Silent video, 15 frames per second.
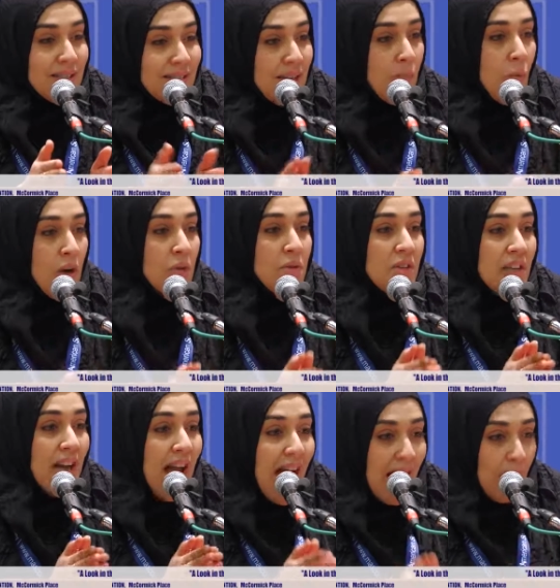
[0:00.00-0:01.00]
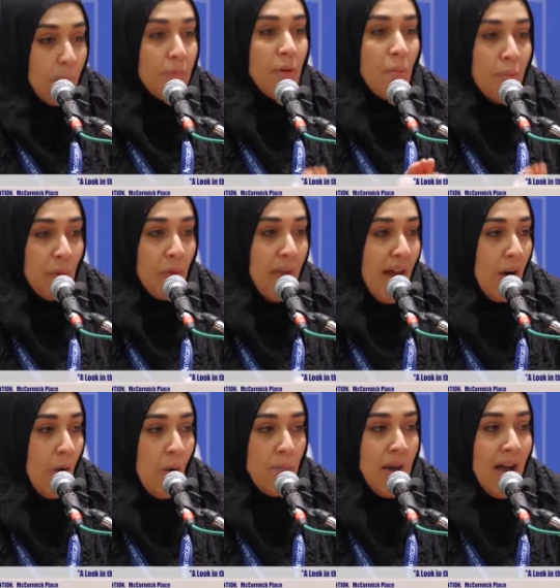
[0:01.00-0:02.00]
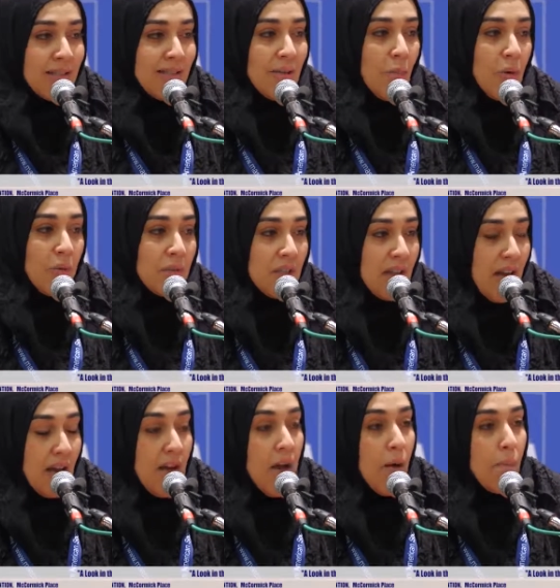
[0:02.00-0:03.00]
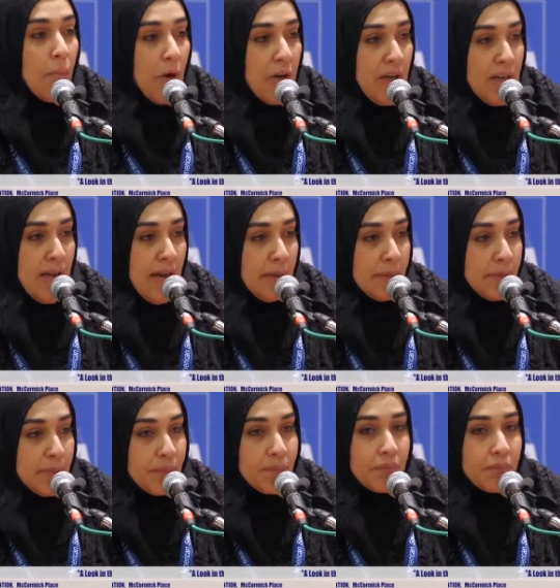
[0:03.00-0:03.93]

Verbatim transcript: it's someone who's going to help you build that home, not someone who's going to burn it down.